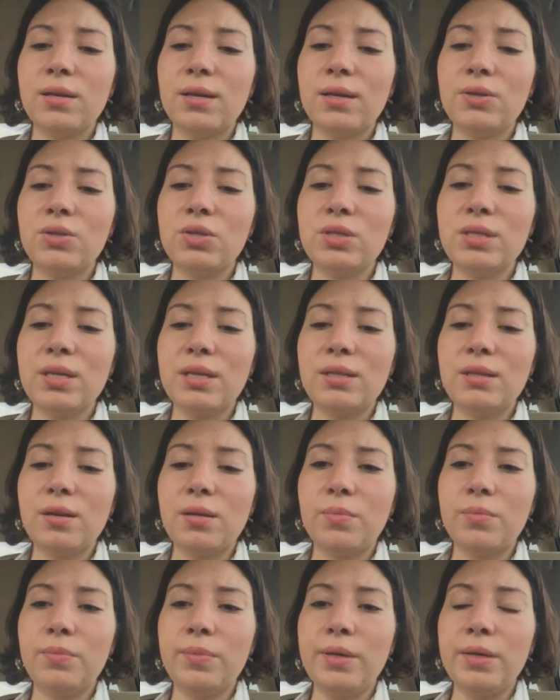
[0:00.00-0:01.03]
I just end
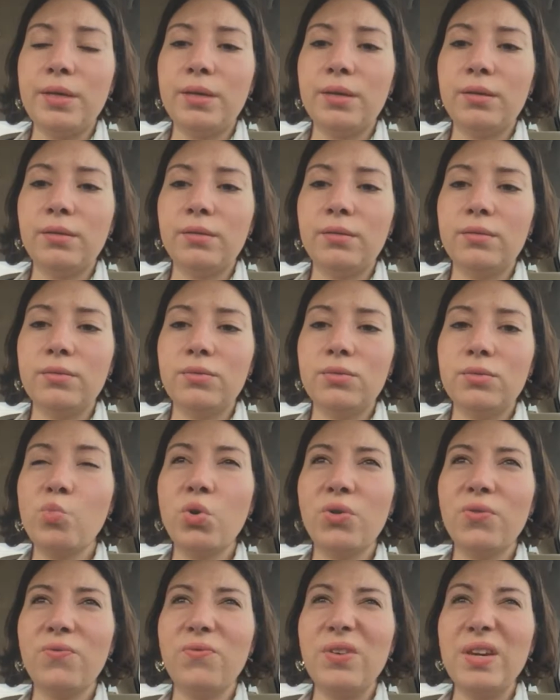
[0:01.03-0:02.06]
up being
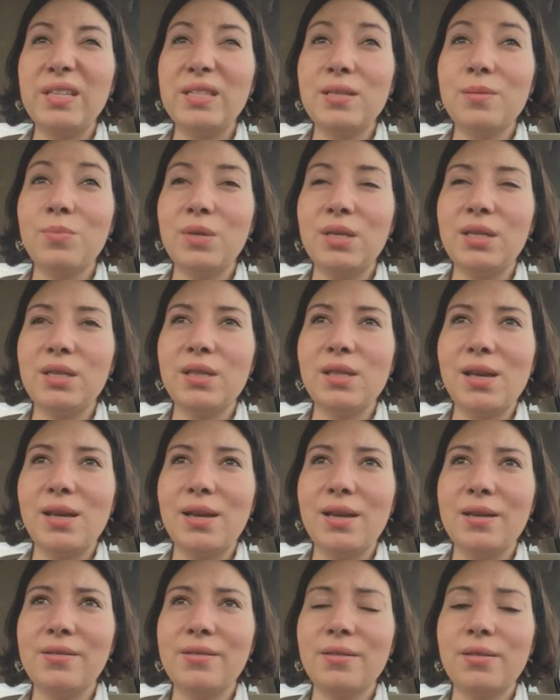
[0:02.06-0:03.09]
more victim-y
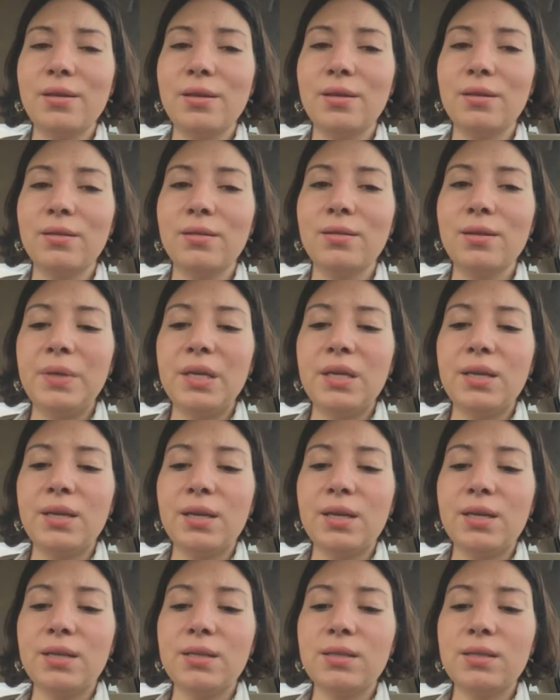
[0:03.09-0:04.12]
than anything,
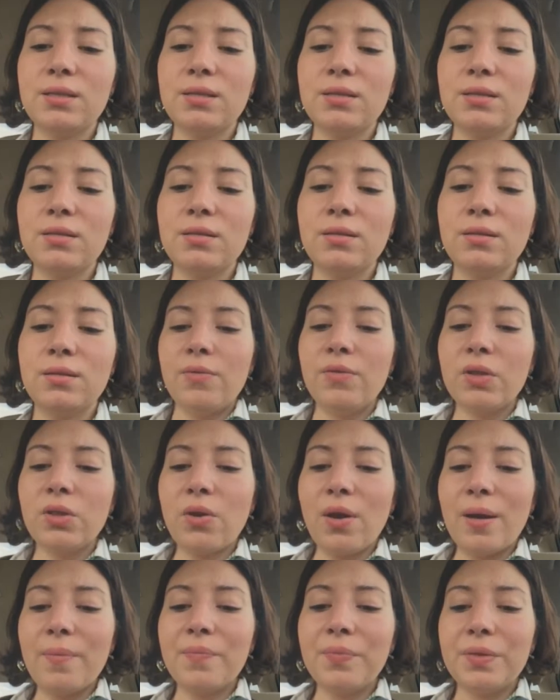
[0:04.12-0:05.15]
because even
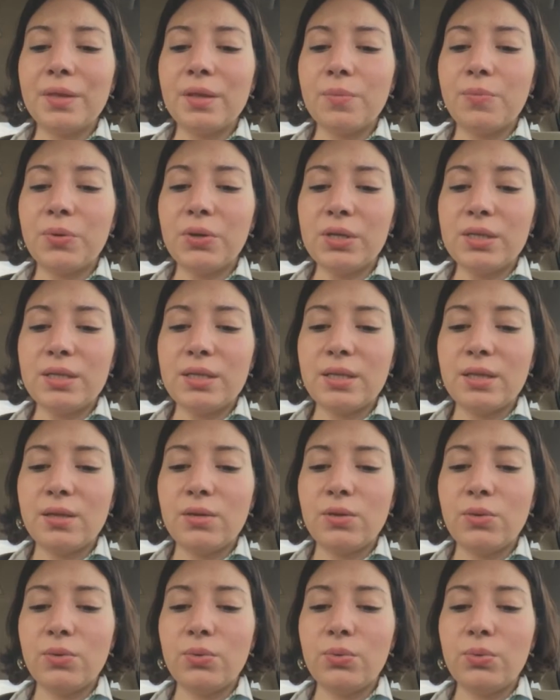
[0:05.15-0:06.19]
though I'm the
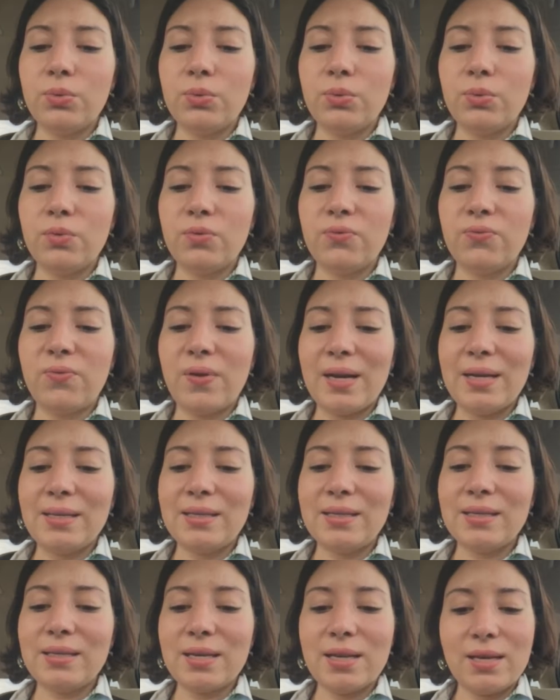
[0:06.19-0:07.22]
person who
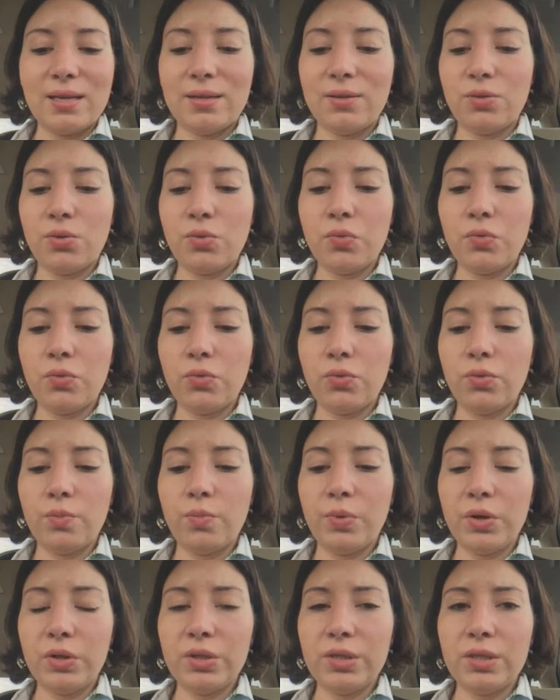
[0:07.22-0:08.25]
fights and who
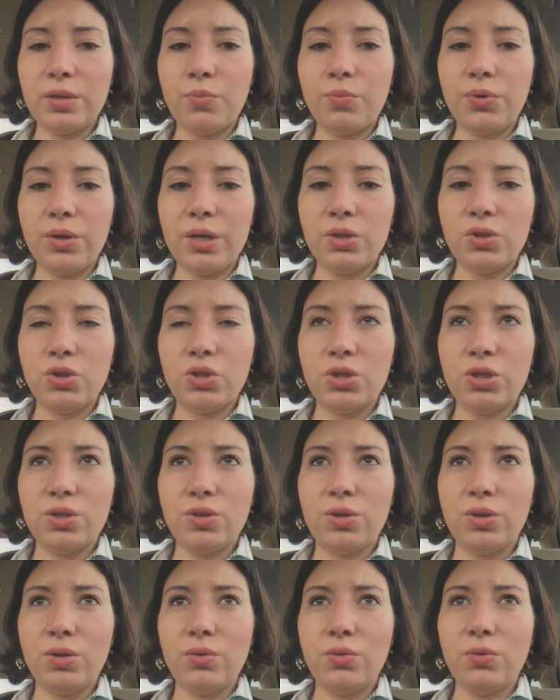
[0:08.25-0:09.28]
burns the bridge
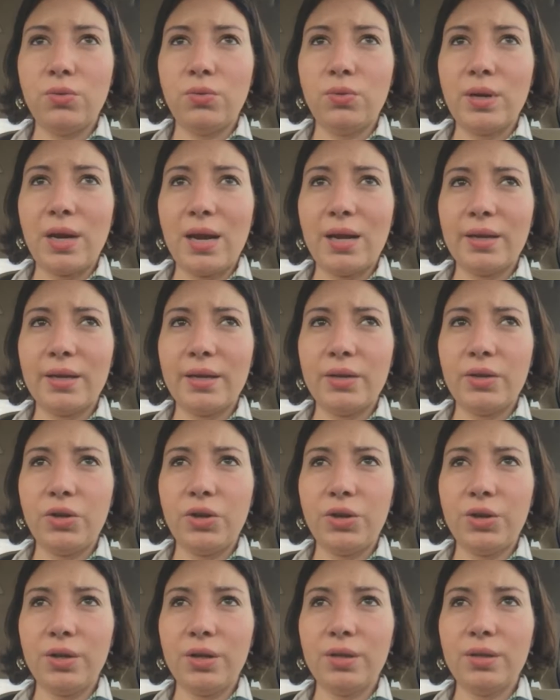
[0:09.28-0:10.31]
to not get
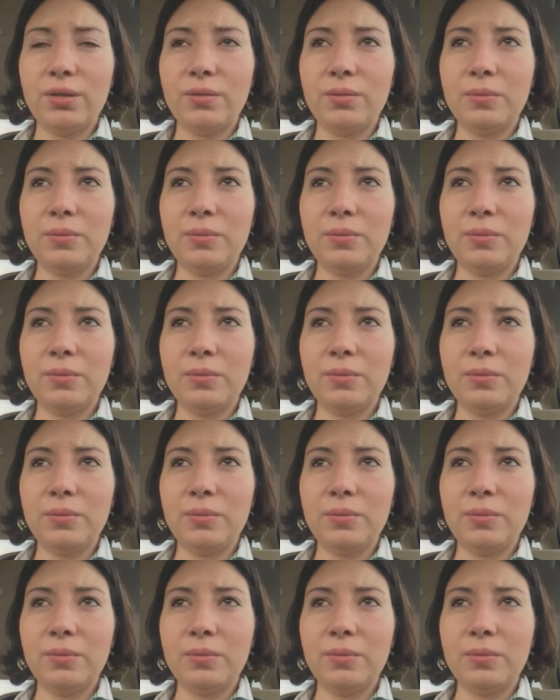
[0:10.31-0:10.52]
hurt,